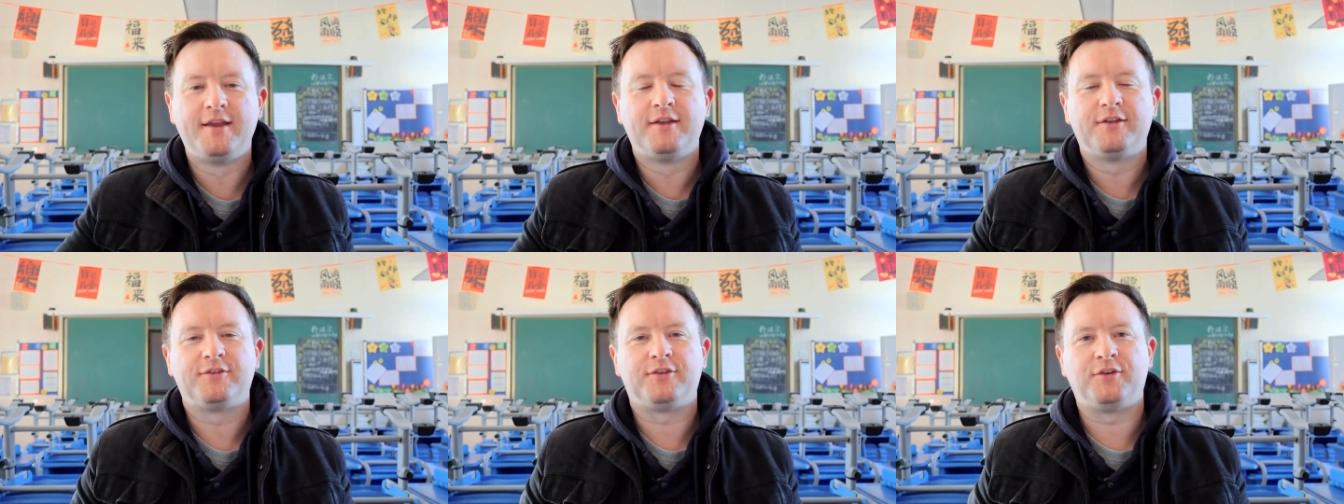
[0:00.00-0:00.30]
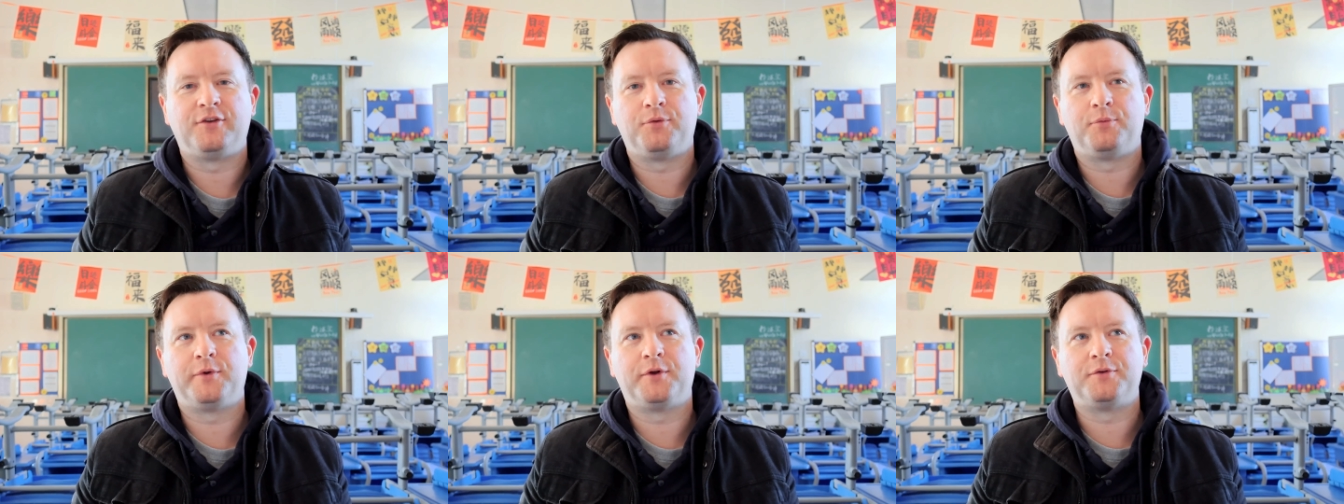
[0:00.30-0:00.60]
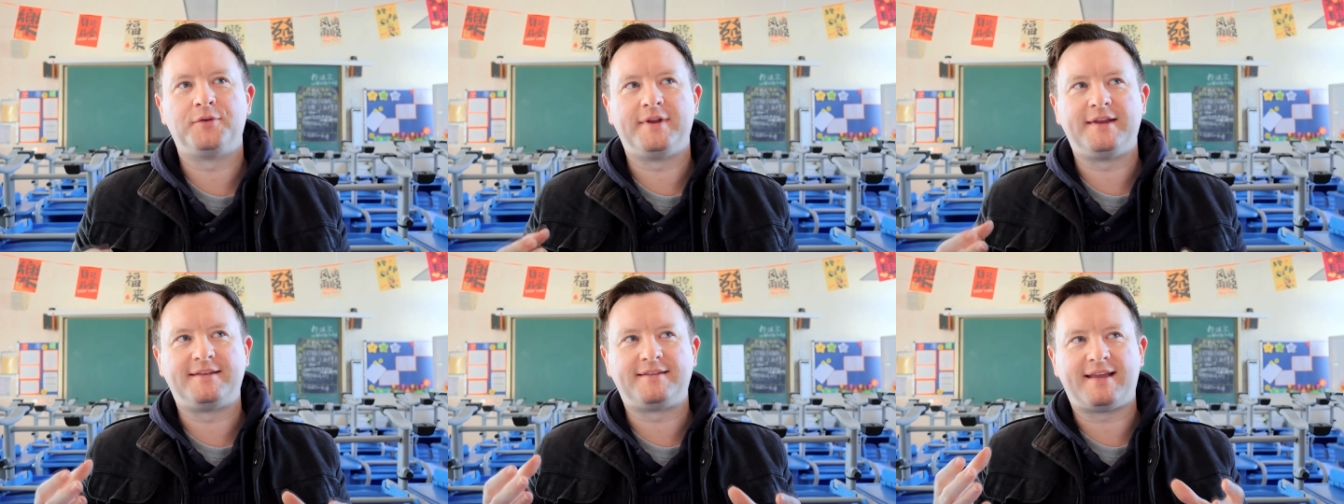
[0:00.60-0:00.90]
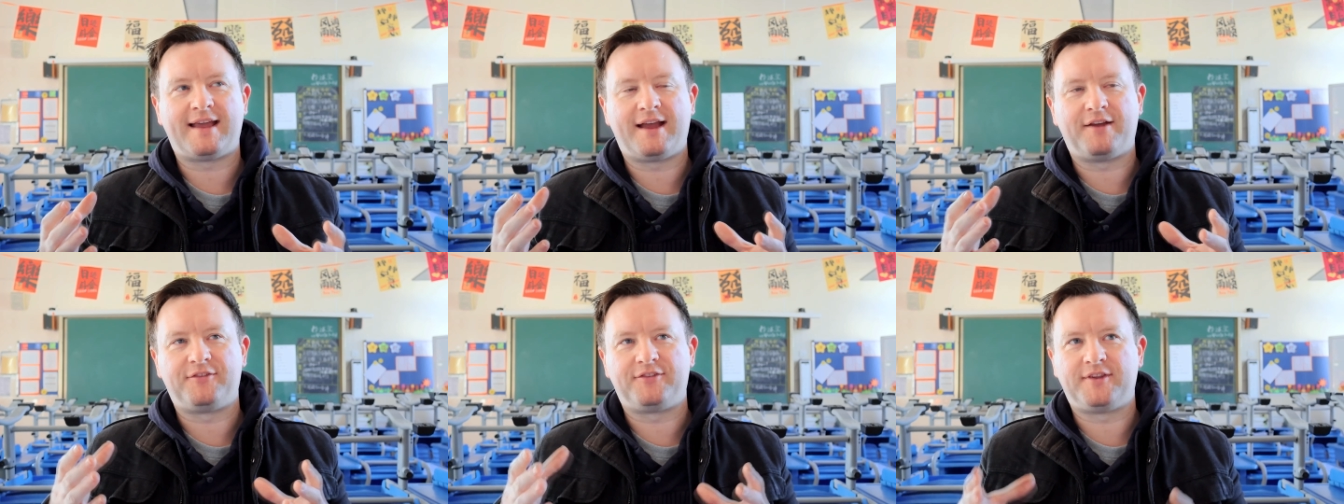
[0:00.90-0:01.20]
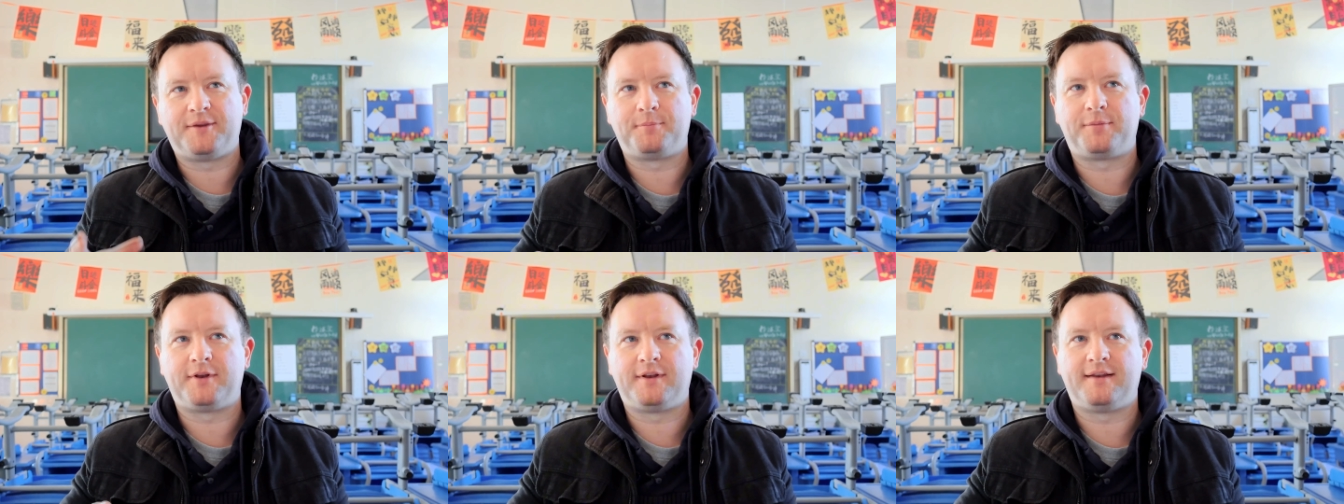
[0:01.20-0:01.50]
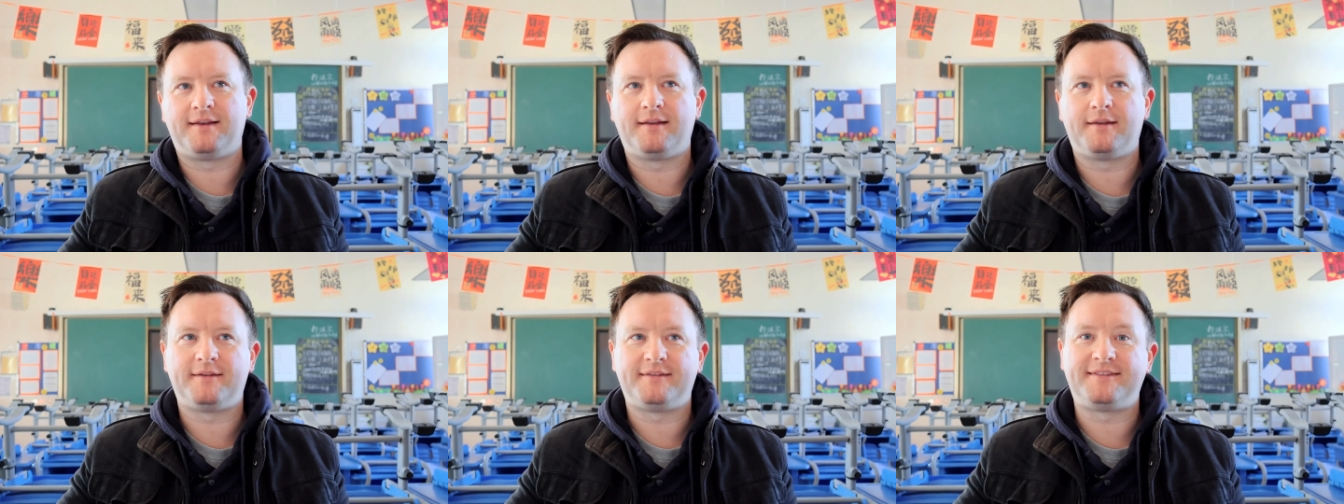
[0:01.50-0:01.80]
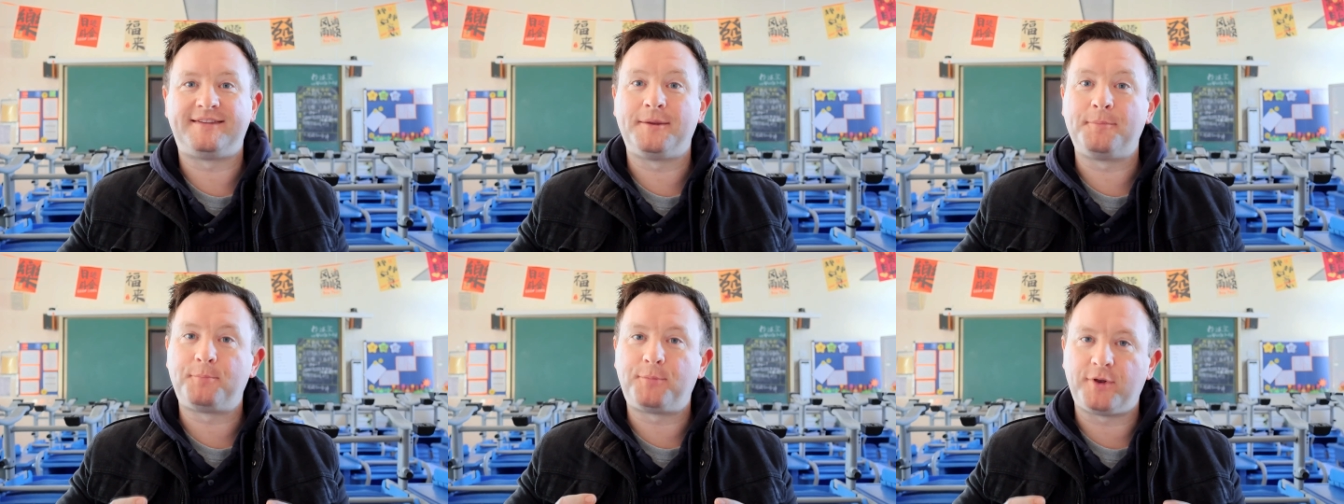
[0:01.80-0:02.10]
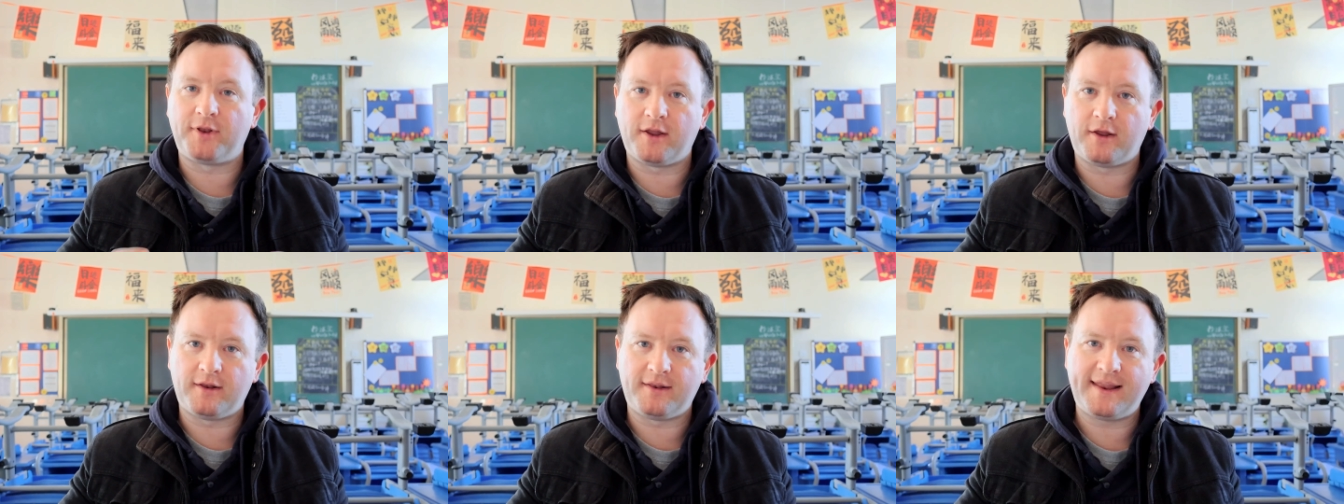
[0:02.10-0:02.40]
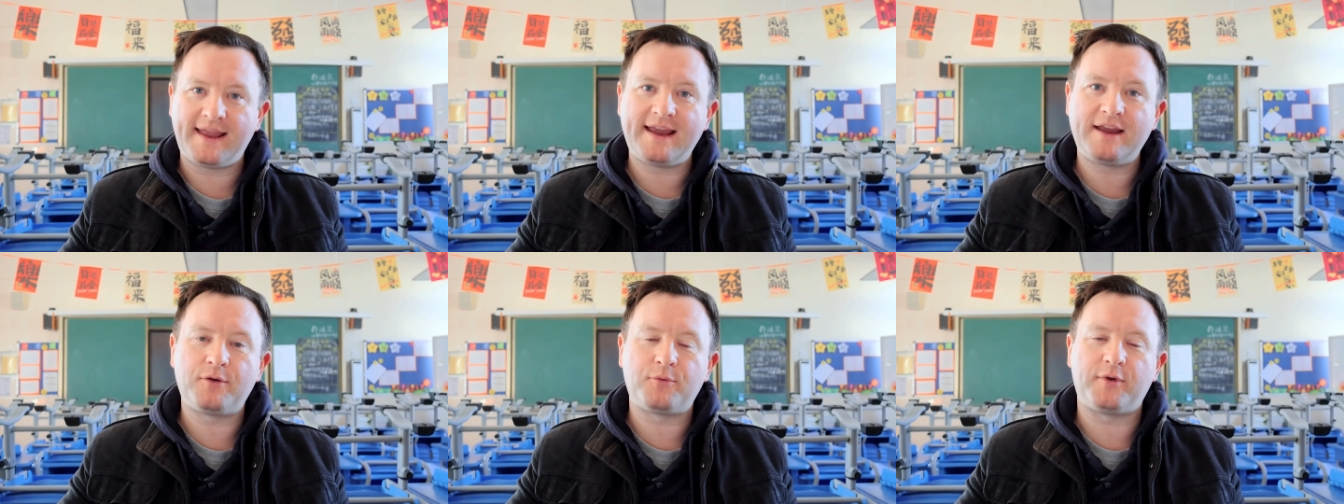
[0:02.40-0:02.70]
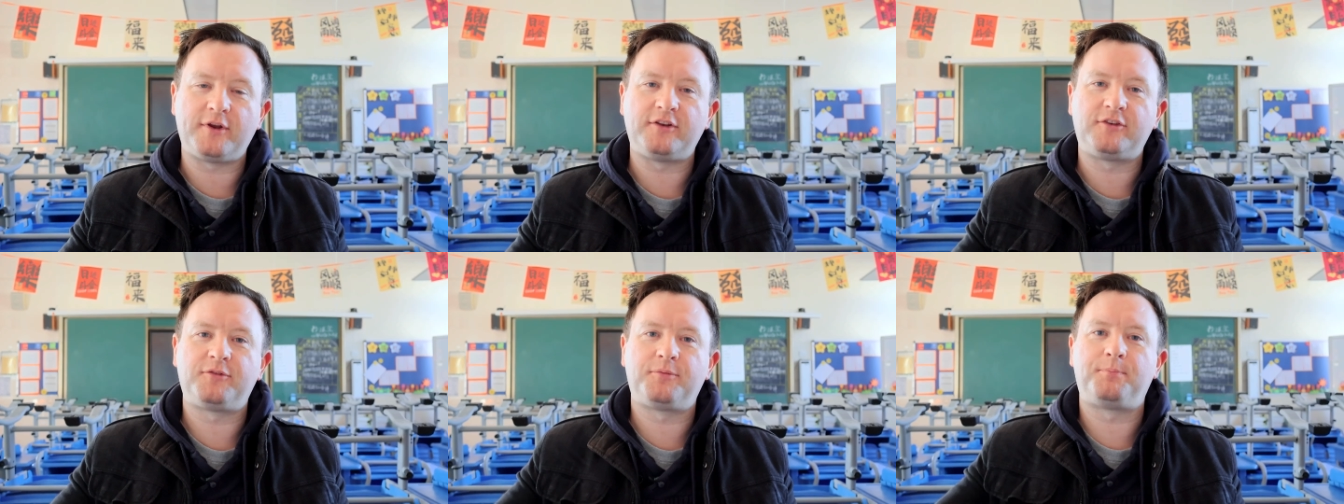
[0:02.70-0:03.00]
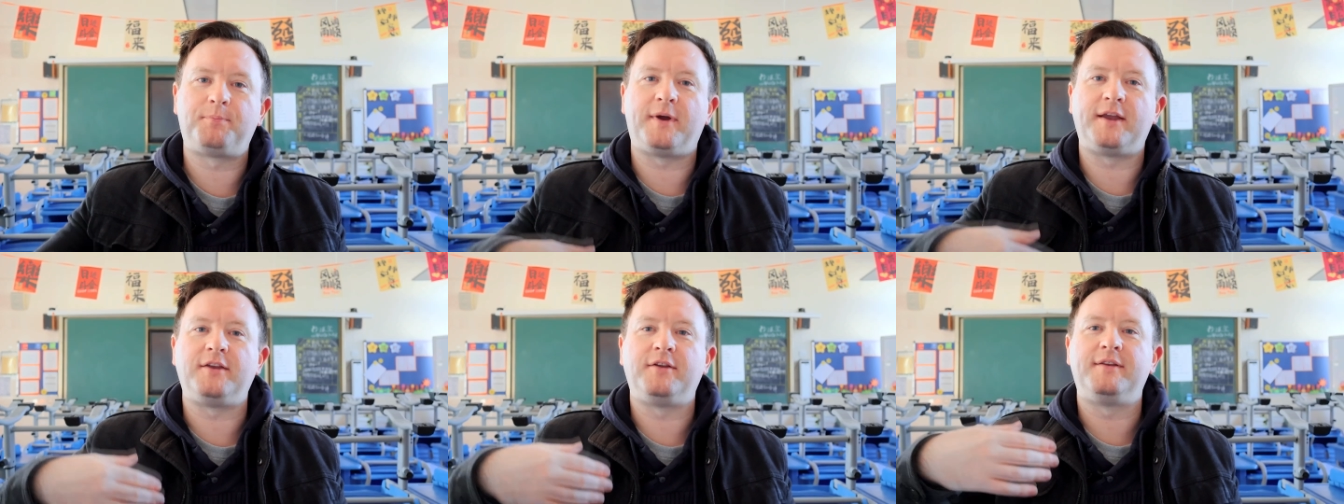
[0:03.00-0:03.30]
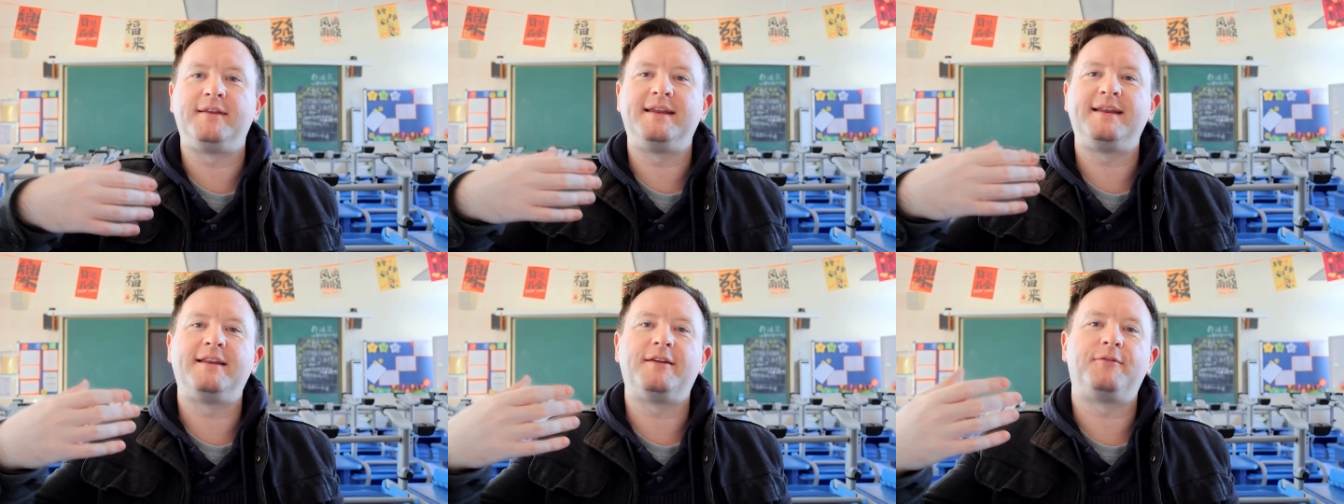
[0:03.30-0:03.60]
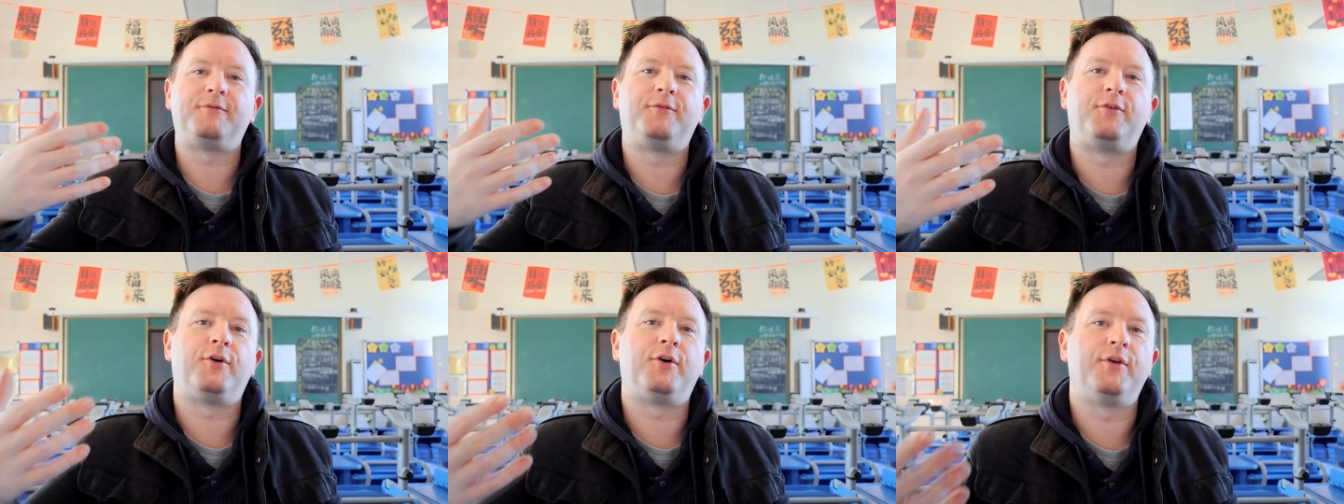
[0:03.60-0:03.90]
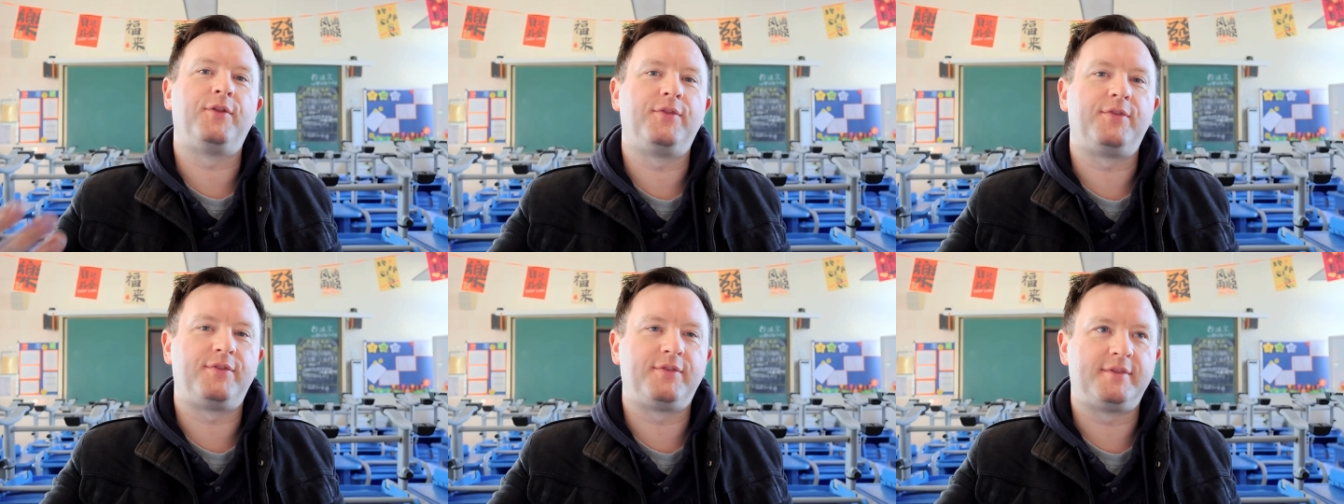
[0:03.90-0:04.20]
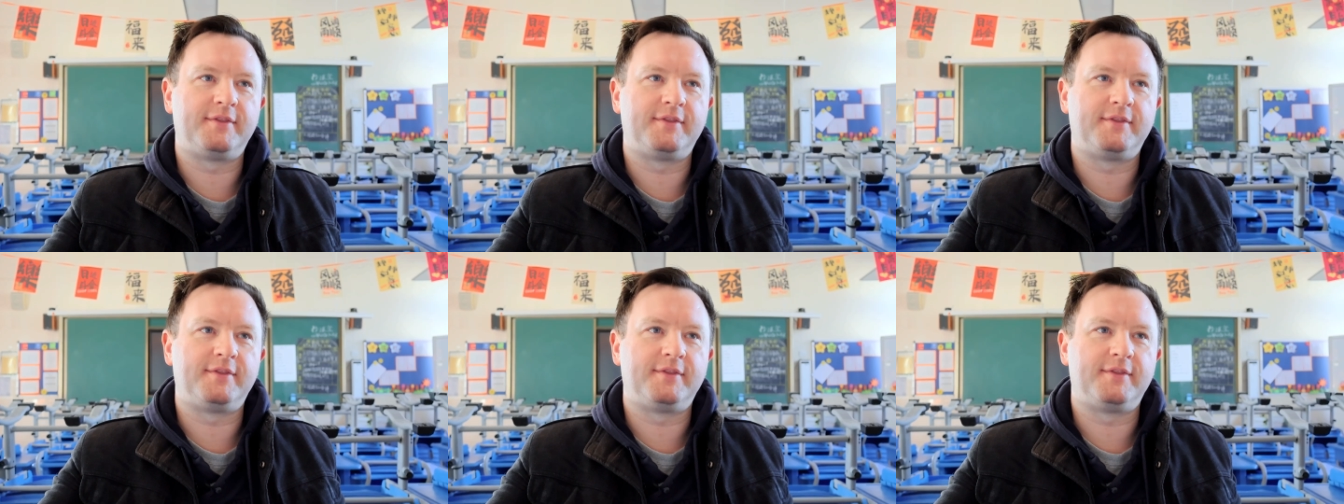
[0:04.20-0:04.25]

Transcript: So you will need to have simpler language, but you need it for